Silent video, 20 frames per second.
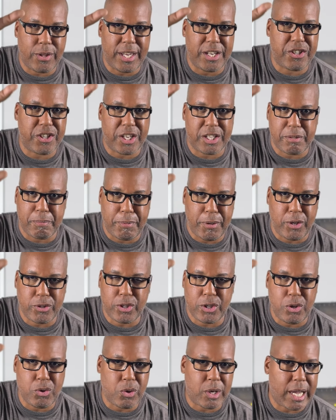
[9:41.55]
They just built
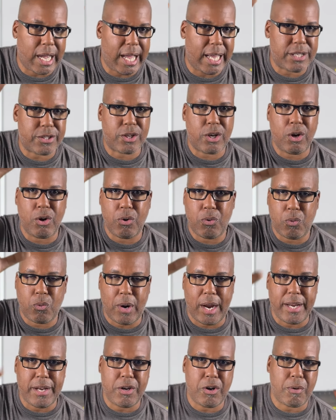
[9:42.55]
a new Costco
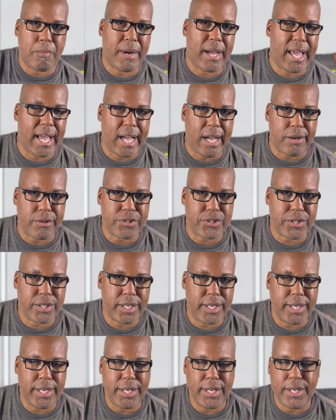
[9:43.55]
right near my house.
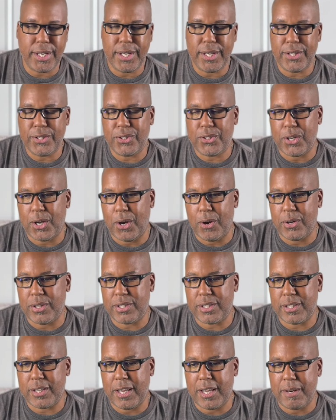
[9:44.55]
So
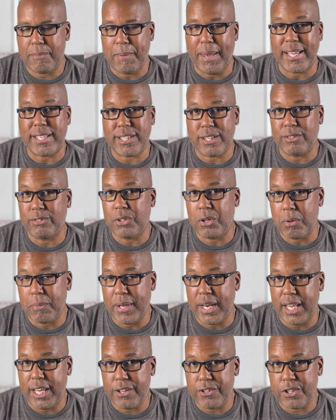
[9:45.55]
it makes it a little
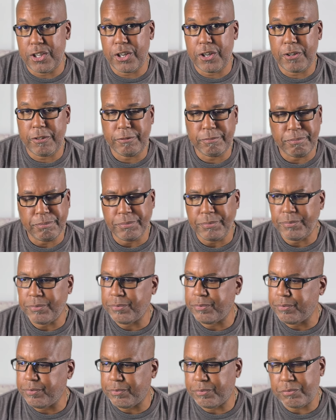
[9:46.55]
bit easier.
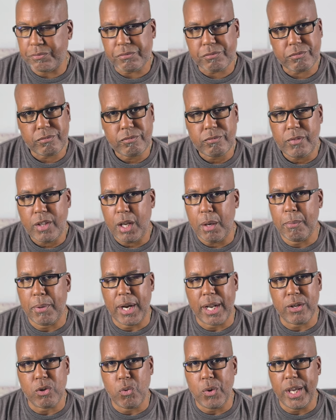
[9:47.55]
But
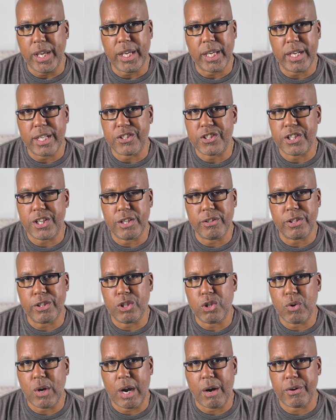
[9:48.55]
on the weekend, it's still a
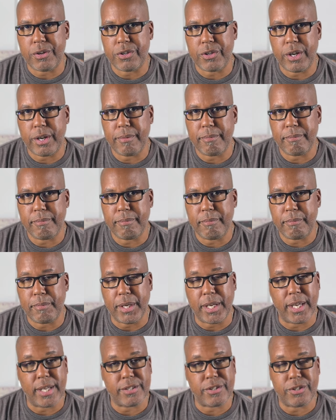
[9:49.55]
2-hour trip
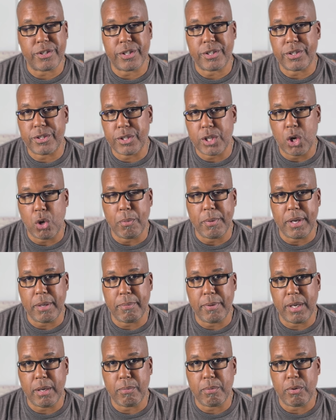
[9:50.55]
because there's just so many
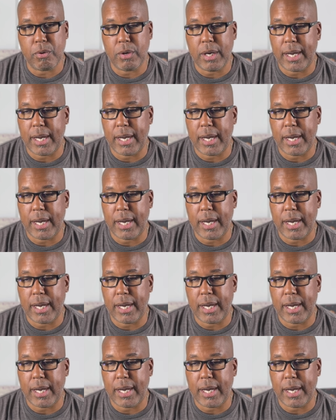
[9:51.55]
people.